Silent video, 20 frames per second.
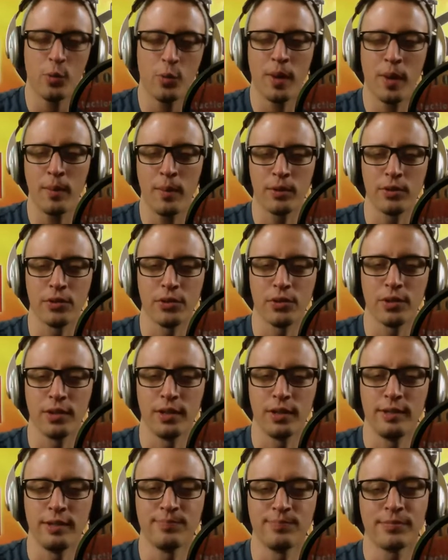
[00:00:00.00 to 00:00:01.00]
Pebbles.
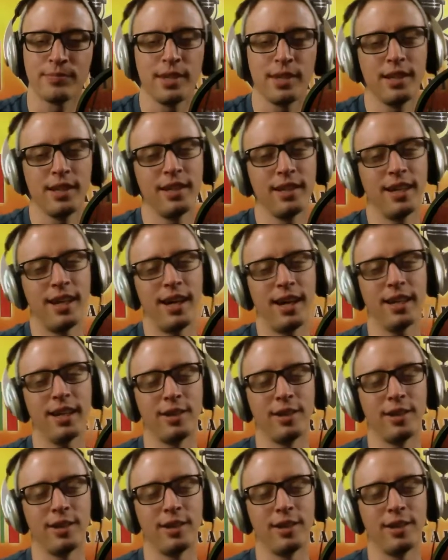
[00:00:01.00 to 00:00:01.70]
I had to